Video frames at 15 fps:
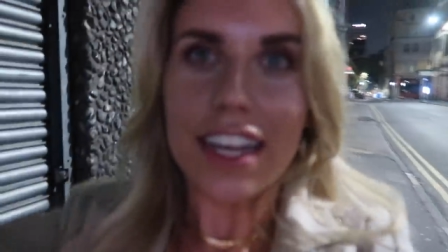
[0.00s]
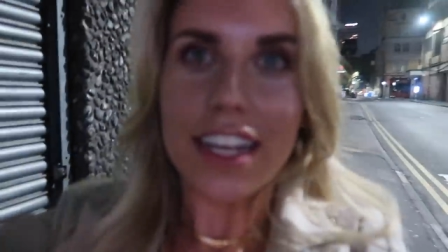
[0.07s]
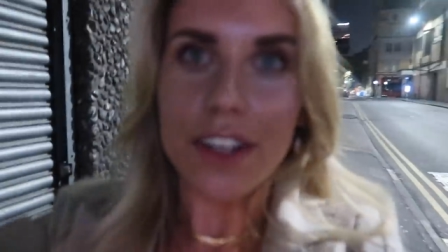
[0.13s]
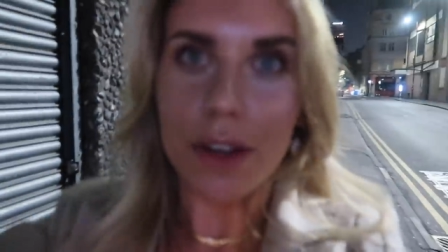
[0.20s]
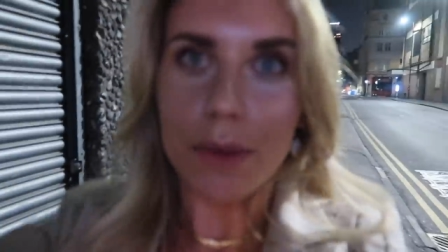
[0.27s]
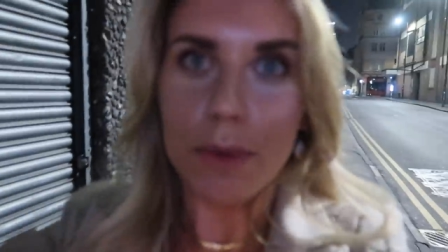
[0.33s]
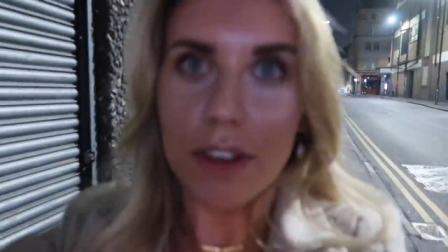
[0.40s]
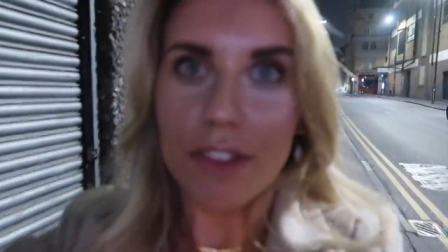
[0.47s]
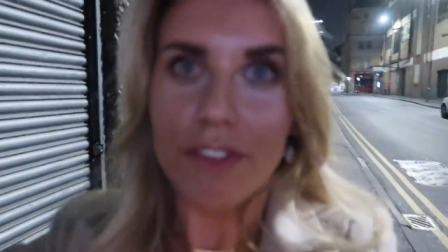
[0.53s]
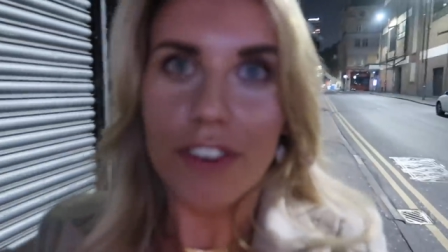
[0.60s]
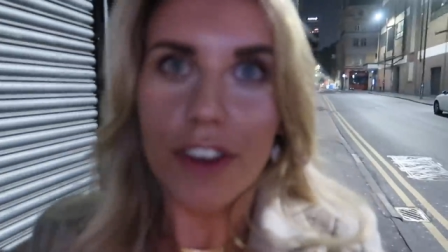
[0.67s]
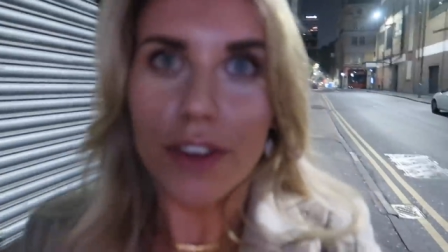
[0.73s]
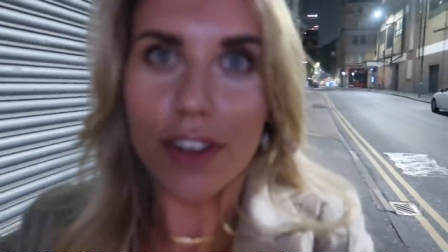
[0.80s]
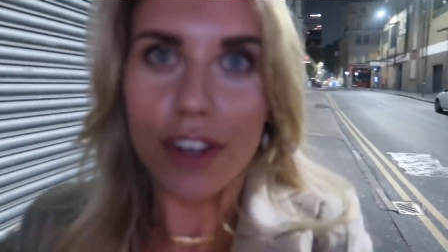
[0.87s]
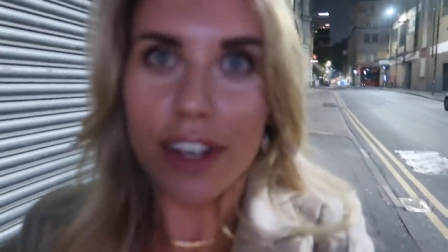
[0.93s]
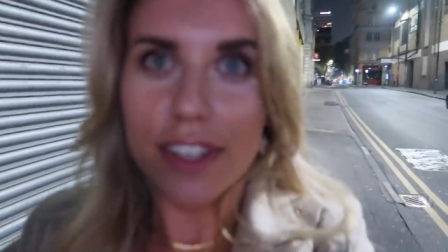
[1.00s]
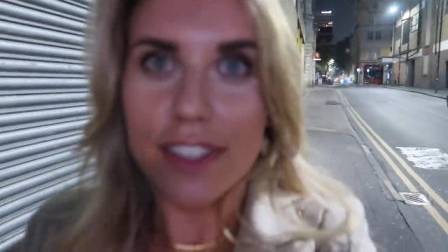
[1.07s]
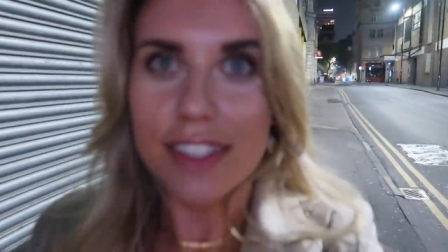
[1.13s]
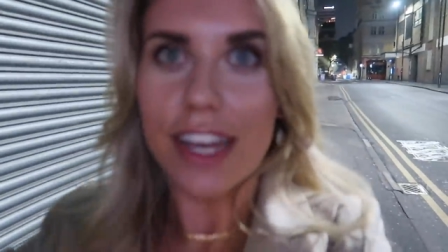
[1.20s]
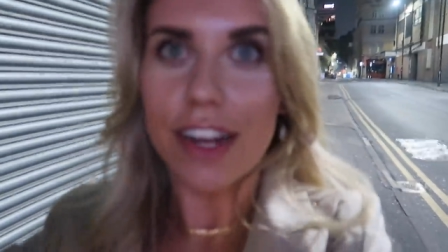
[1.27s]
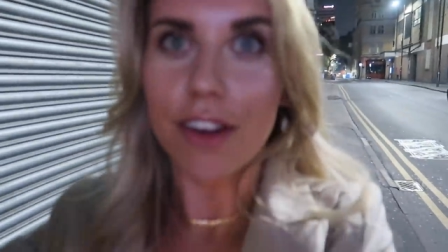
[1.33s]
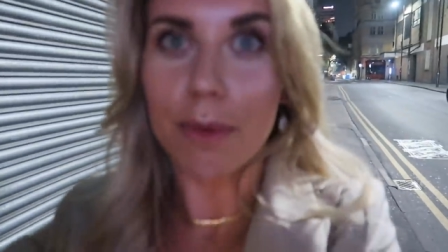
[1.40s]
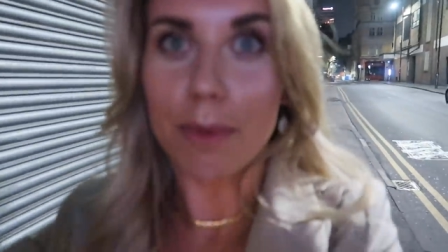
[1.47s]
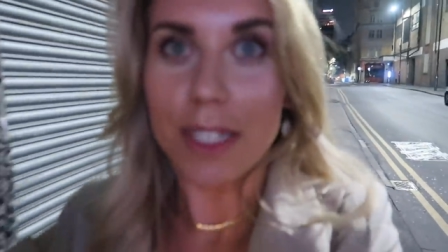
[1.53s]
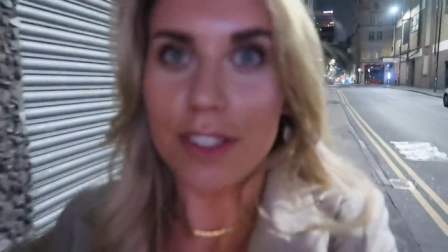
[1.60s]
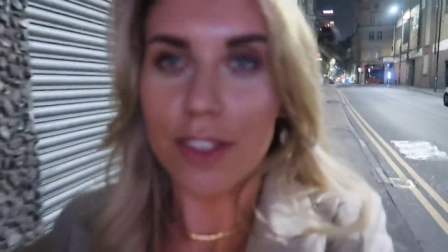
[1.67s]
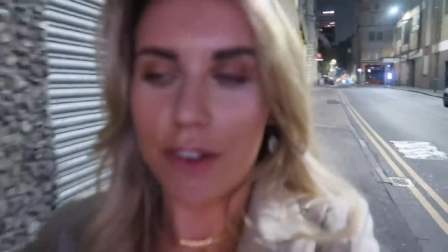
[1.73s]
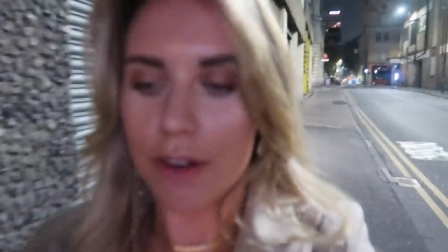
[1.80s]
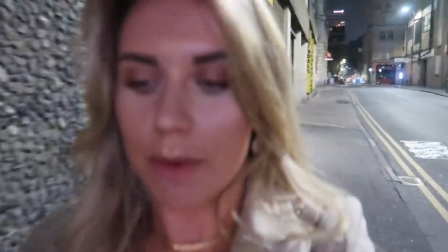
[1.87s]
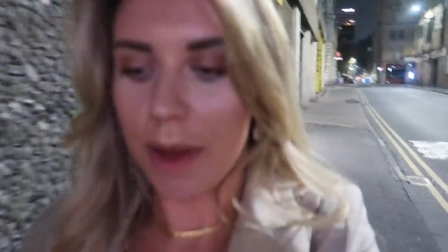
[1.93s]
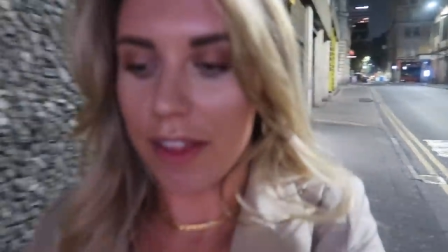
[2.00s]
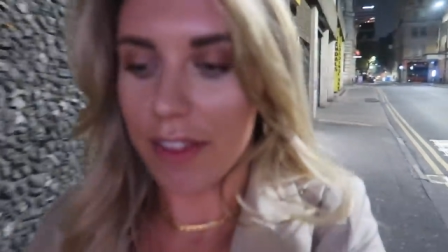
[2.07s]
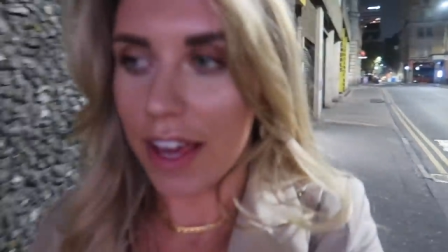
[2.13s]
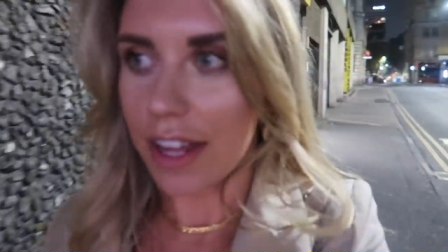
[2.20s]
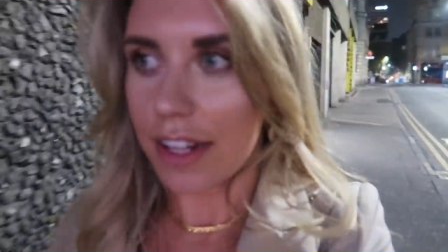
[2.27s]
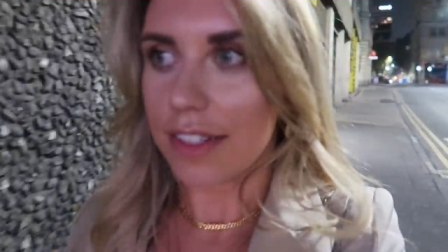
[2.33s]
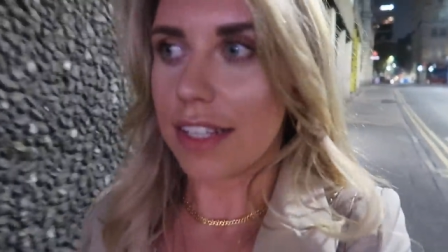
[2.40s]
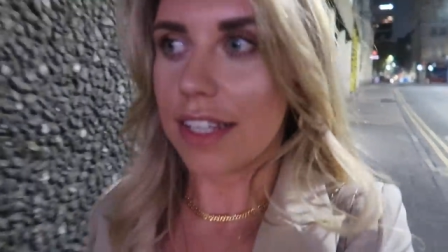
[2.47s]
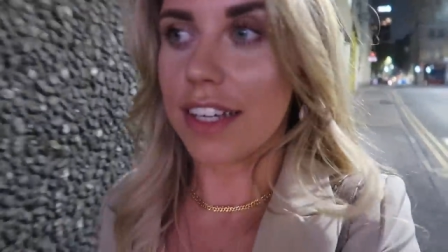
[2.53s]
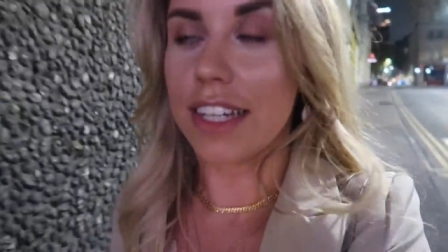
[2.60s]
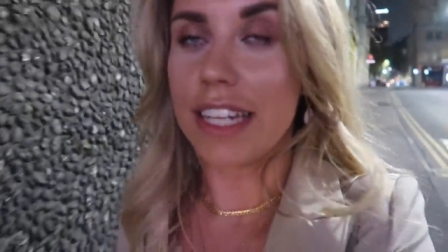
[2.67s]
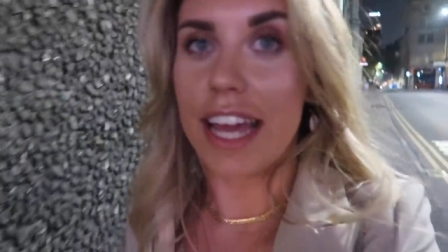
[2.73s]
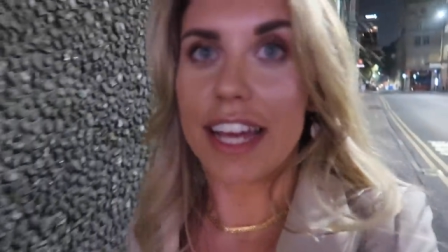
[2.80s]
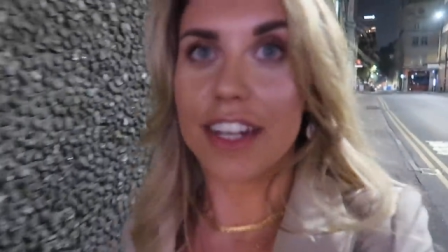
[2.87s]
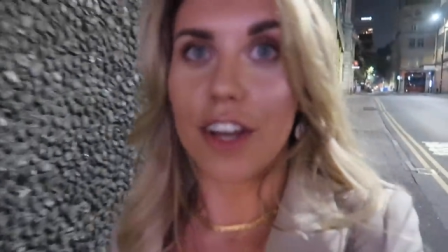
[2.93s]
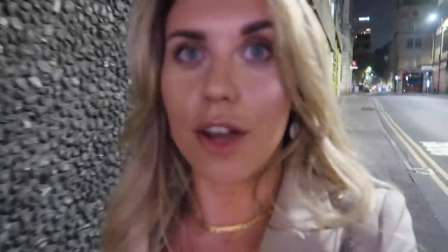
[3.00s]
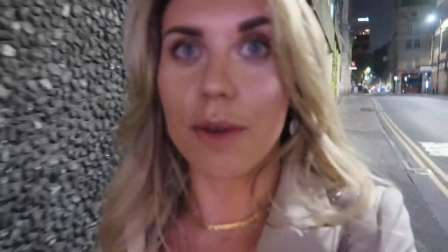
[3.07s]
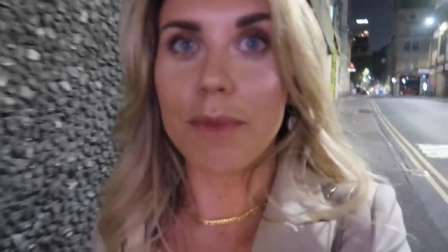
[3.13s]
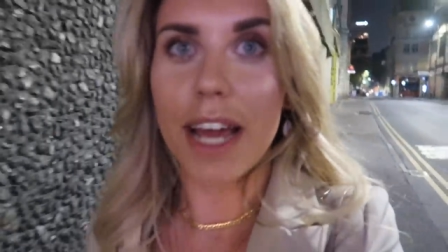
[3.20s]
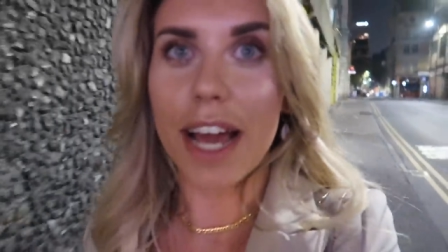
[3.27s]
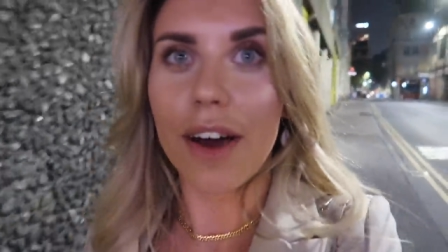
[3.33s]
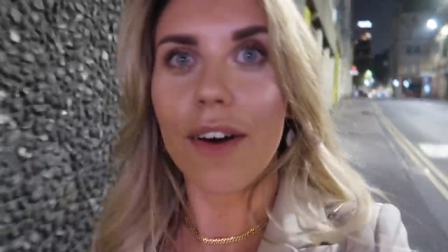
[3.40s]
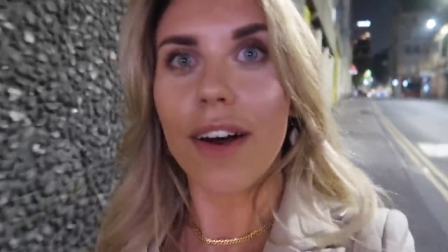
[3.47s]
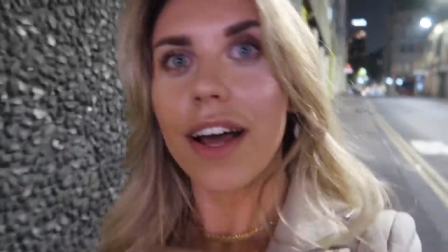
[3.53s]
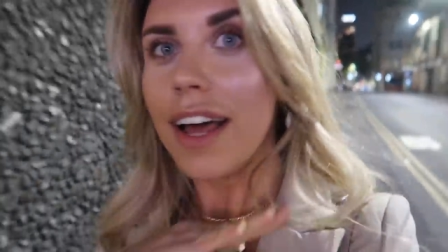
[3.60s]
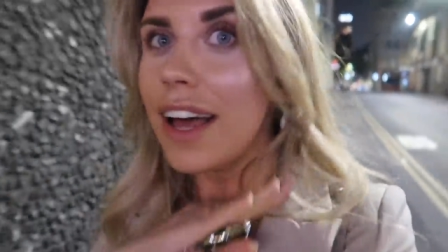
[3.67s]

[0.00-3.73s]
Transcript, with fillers: I know I'm not in focus. Terribly sorry about that. Going to head home now.